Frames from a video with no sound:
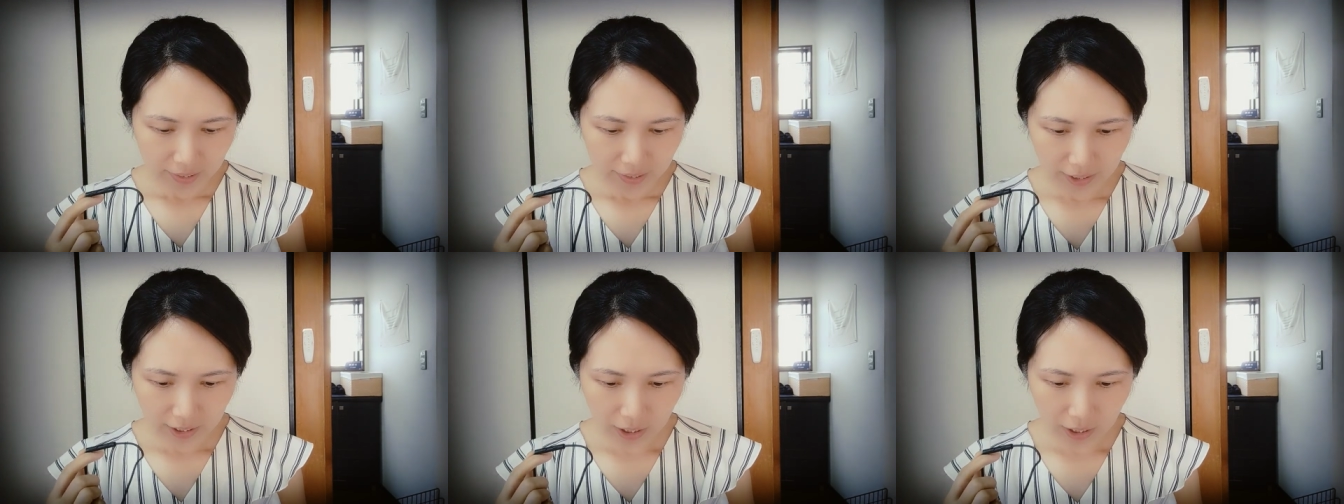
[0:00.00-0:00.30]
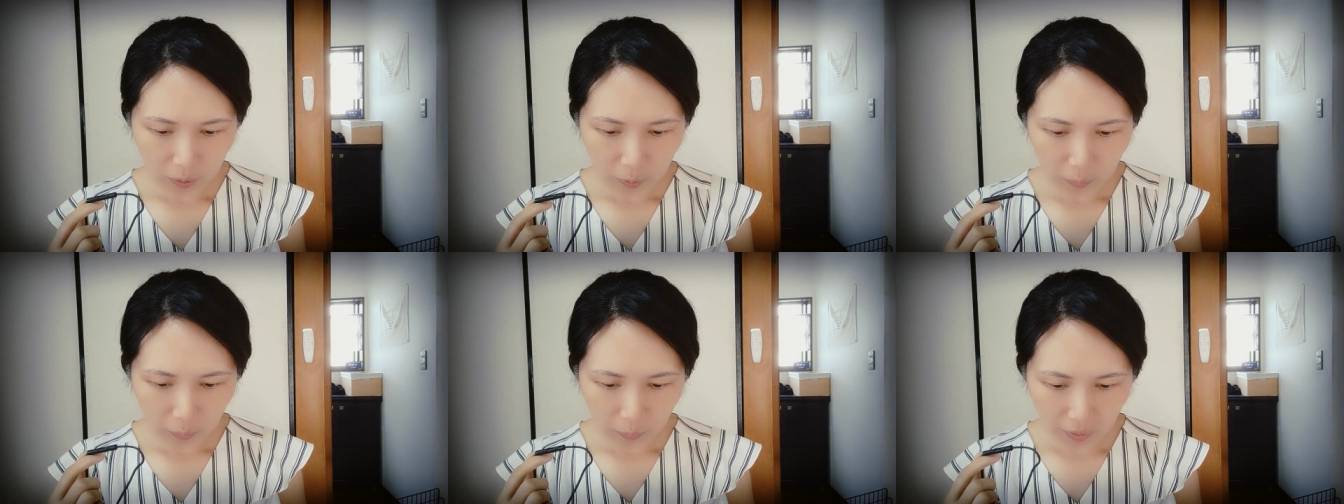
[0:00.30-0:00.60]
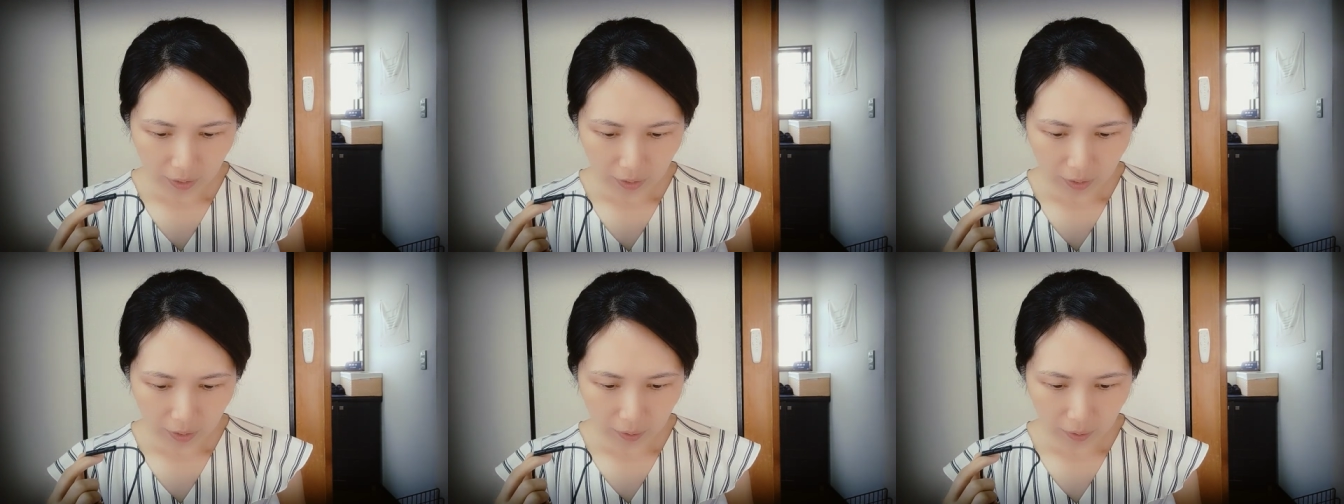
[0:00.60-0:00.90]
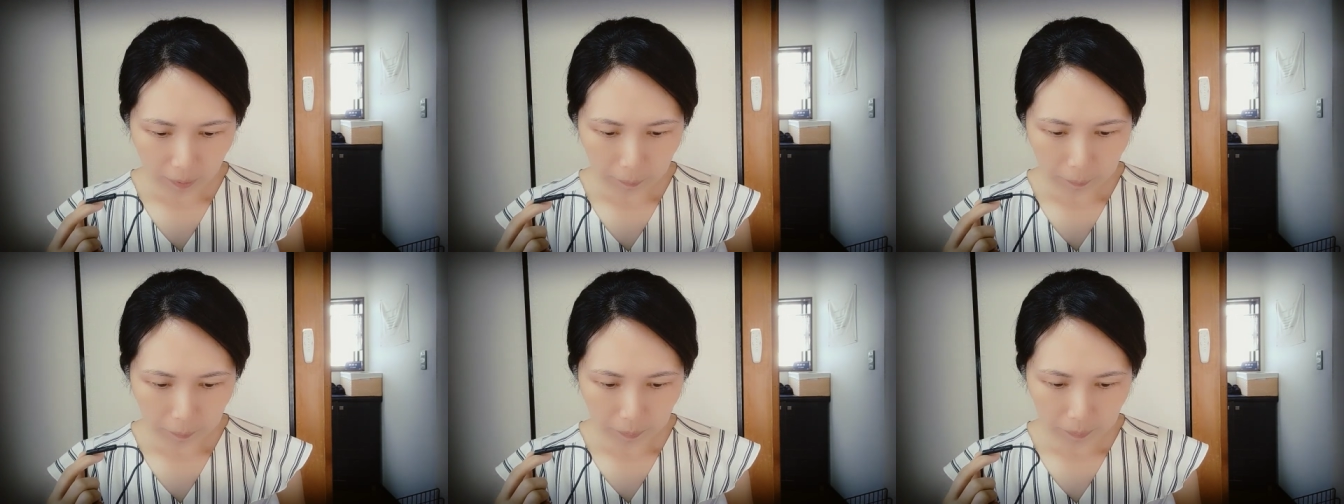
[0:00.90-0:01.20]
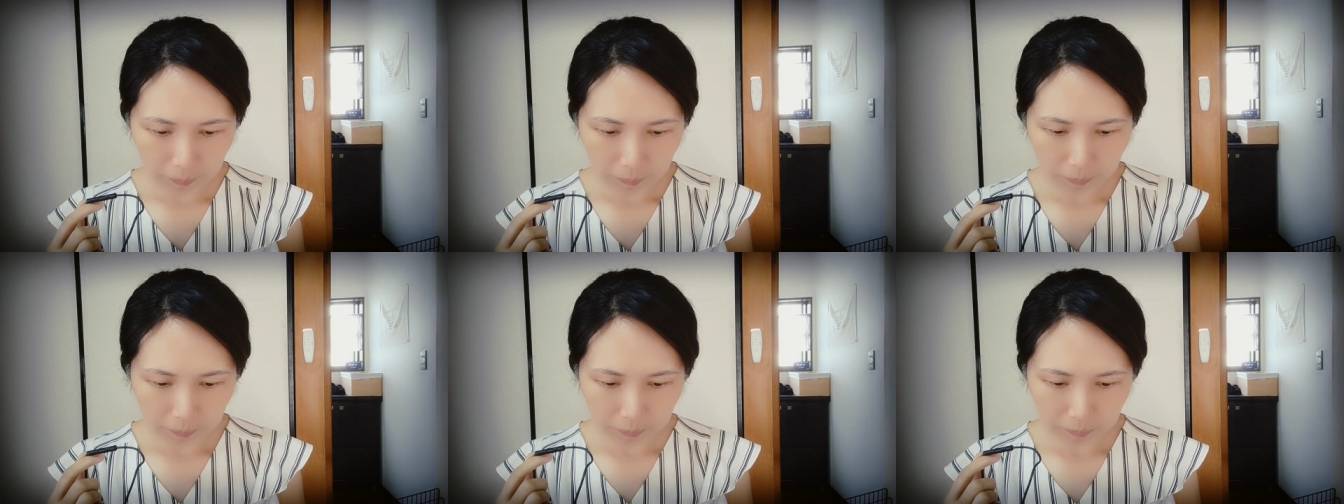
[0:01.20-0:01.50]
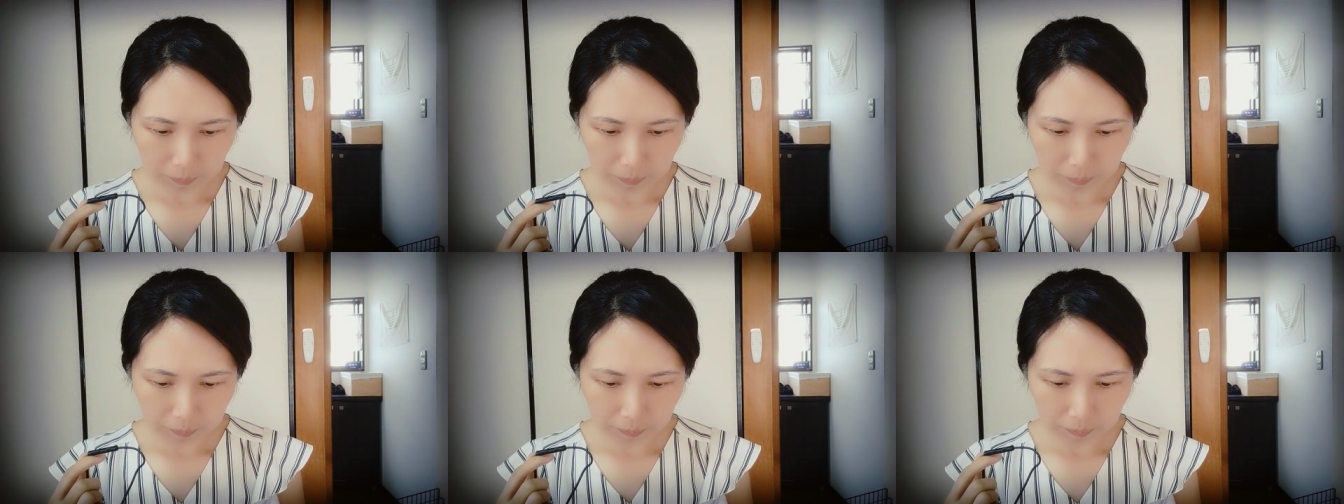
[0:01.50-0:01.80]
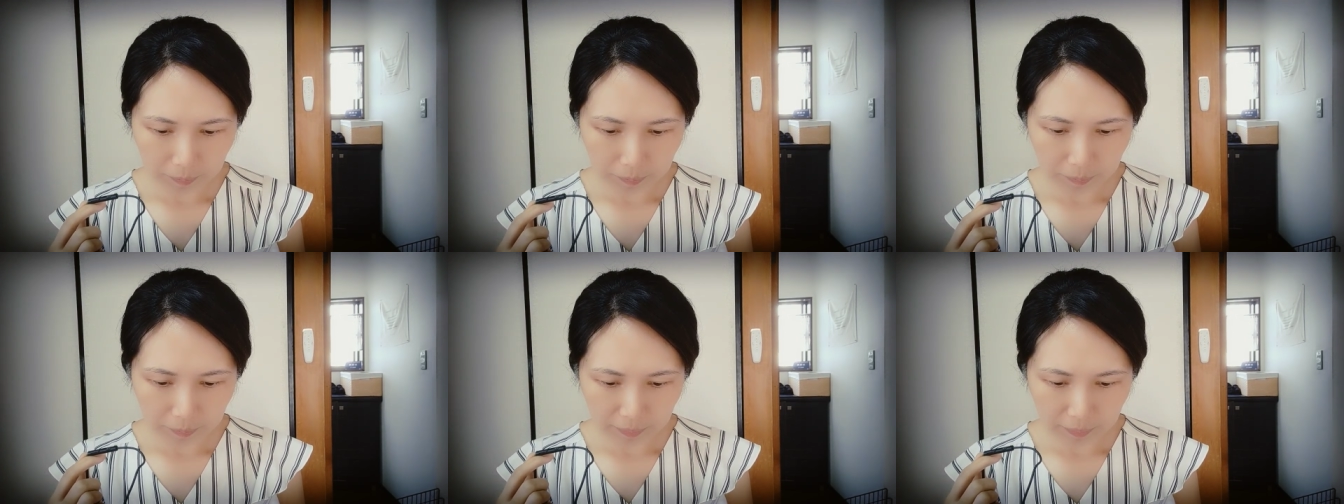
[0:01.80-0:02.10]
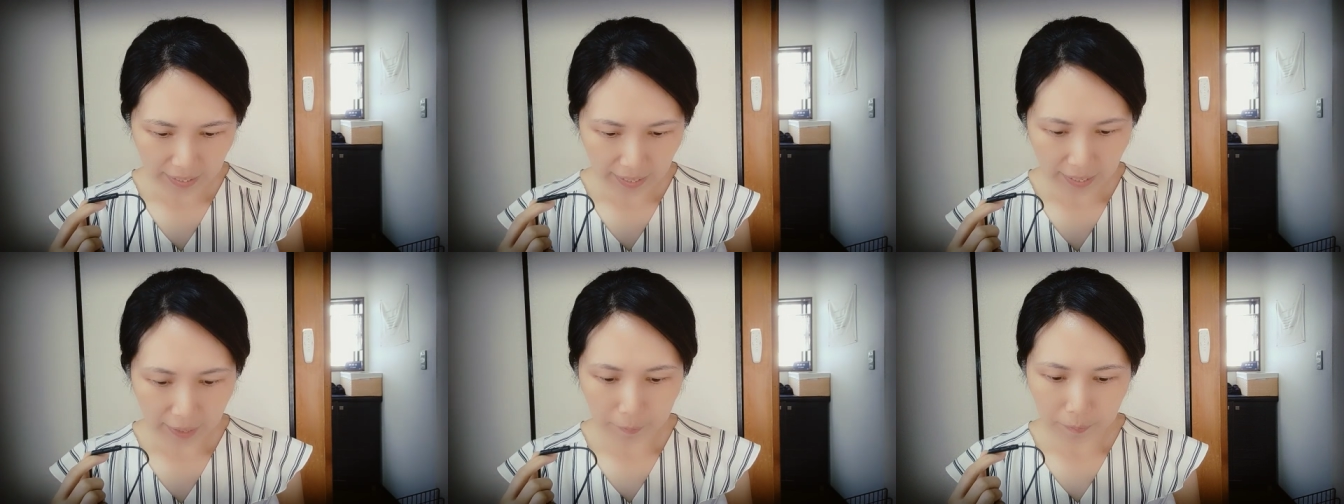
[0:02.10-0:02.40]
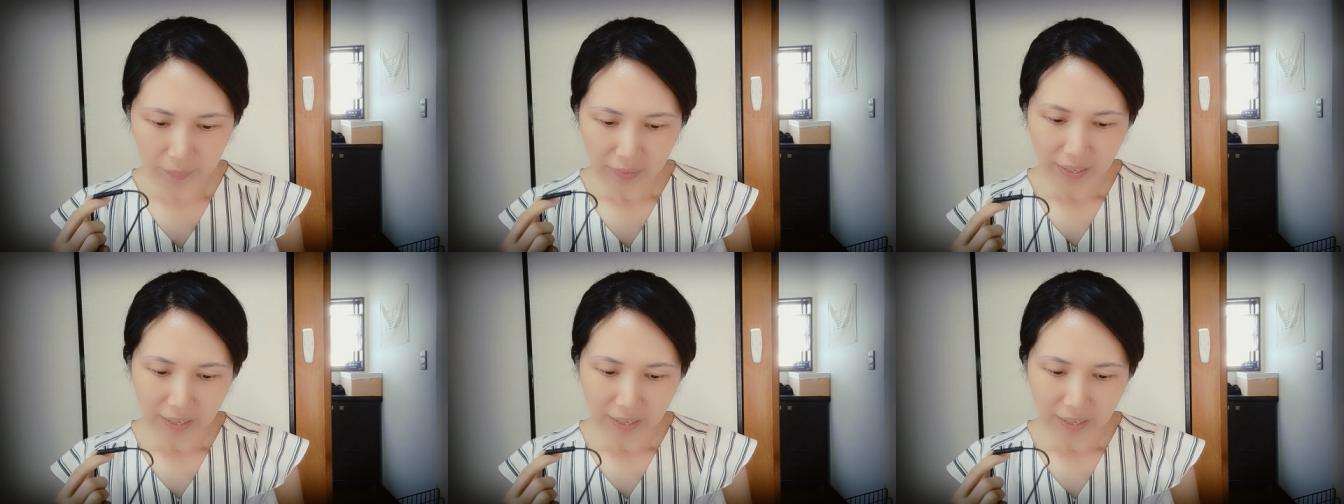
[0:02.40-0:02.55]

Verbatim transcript: So um, yeah,